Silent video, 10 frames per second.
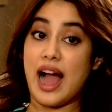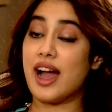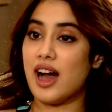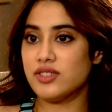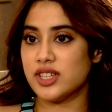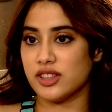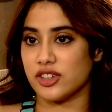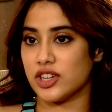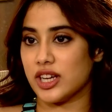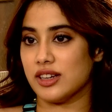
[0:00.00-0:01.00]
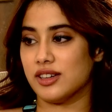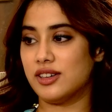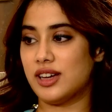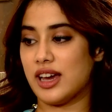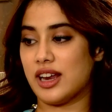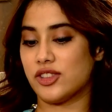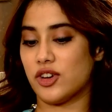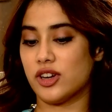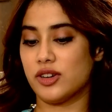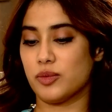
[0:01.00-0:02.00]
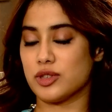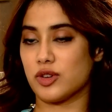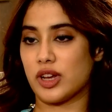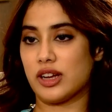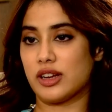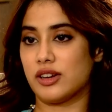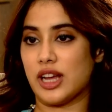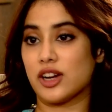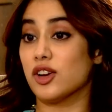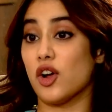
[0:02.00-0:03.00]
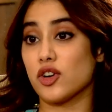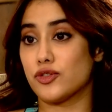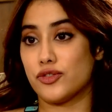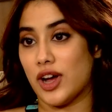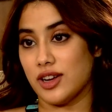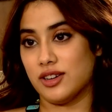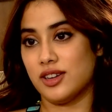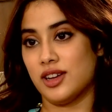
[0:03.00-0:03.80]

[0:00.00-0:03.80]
I have seen the trailer and I thought it was looking like a lot of fun.